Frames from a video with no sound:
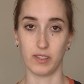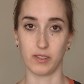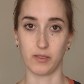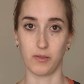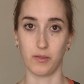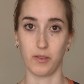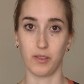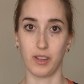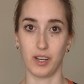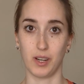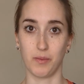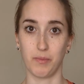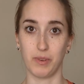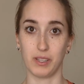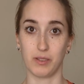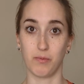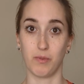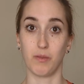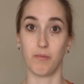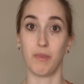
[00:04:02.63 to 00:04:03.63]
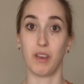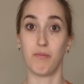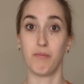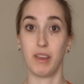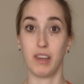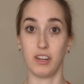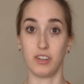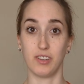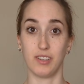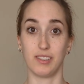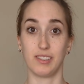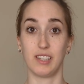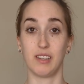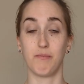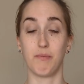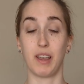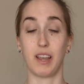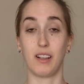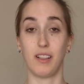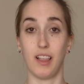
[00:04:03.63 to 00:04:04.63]
physical therapist with my patients
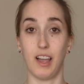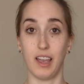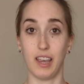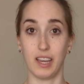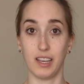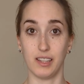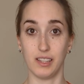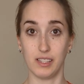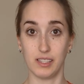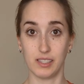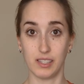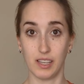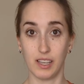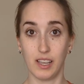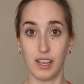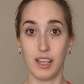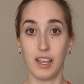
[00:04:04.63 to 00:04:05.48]
and my clients.